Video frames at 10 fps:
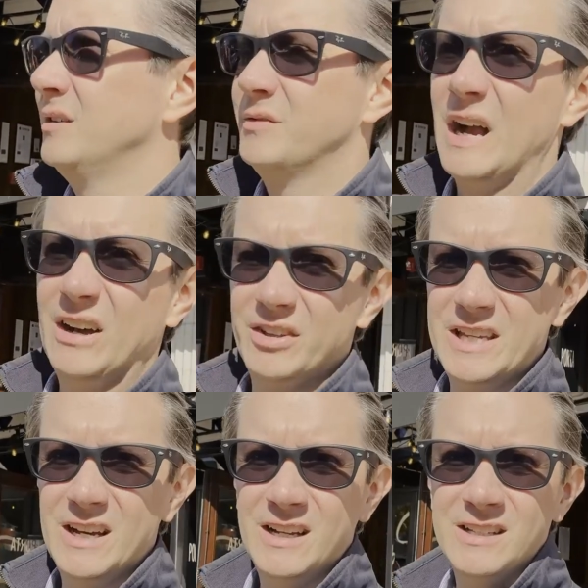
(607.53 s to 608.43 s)
You've got
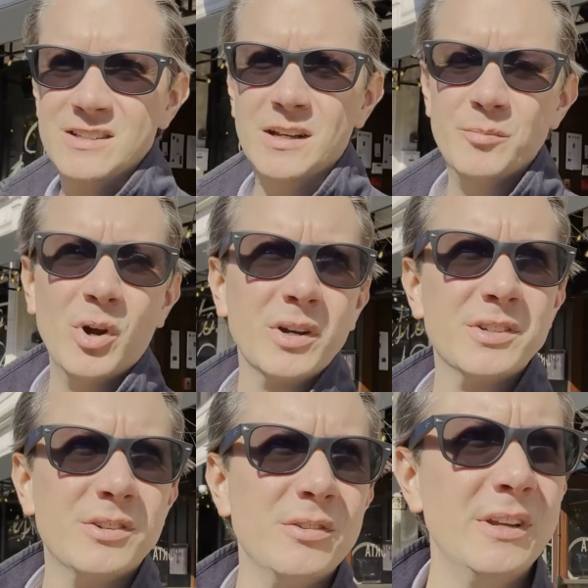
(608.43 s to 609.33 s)
Leone's on Park
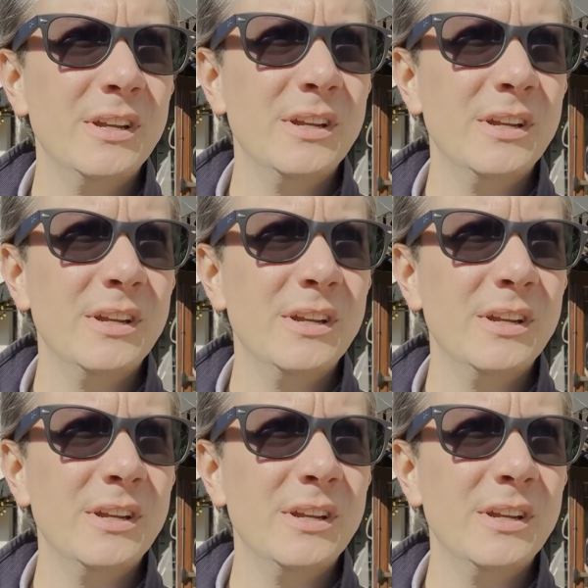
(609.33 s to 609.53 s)
Street.